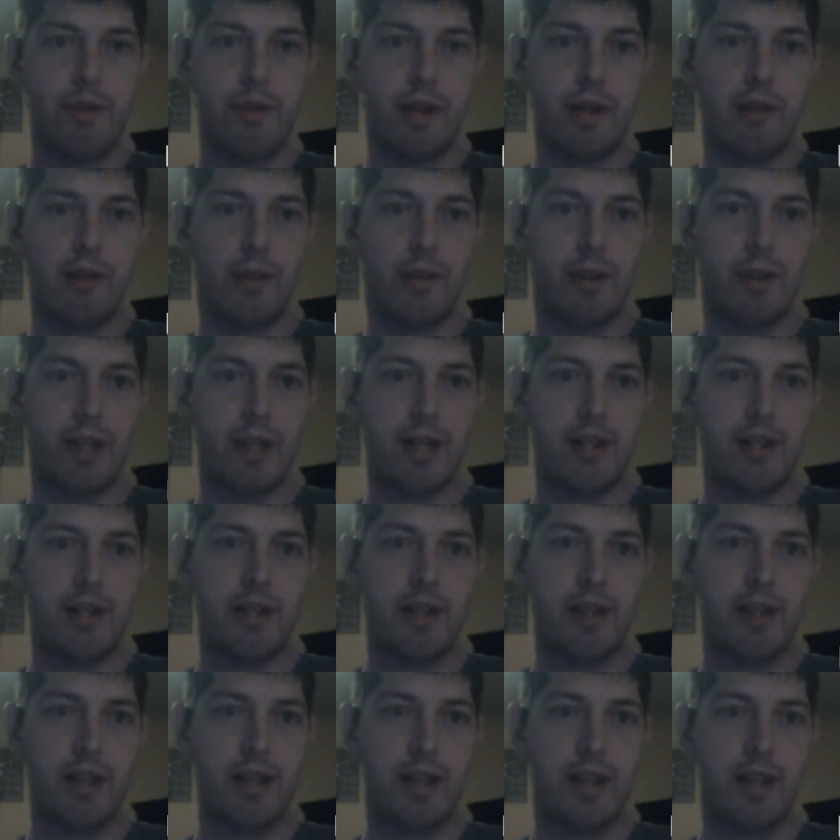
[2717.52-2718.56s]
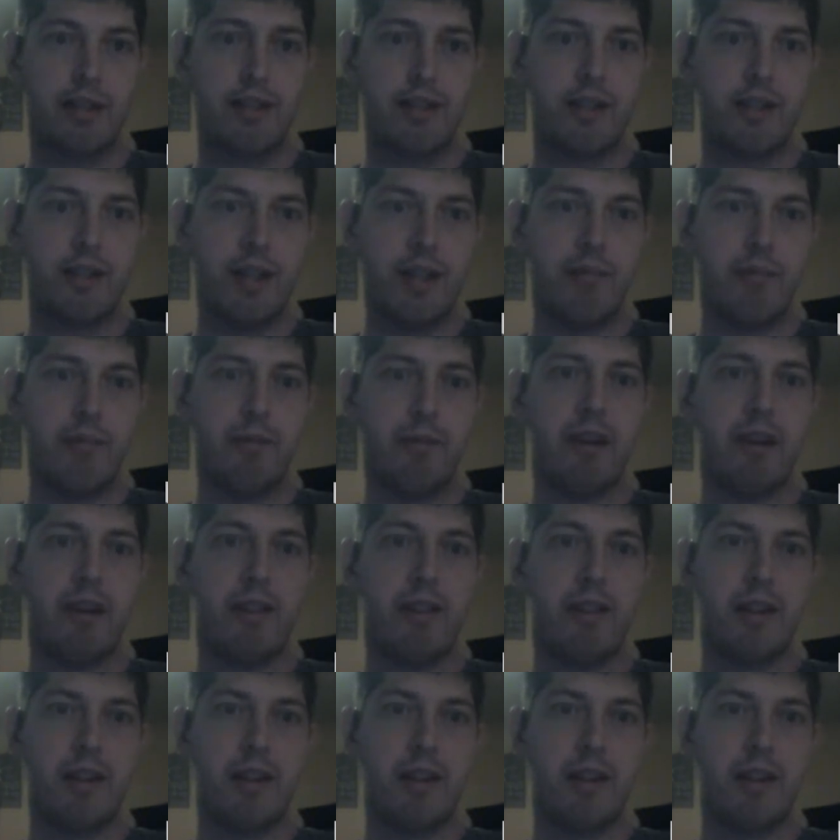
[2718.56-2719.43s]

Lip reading: going to reach out to the docs team about the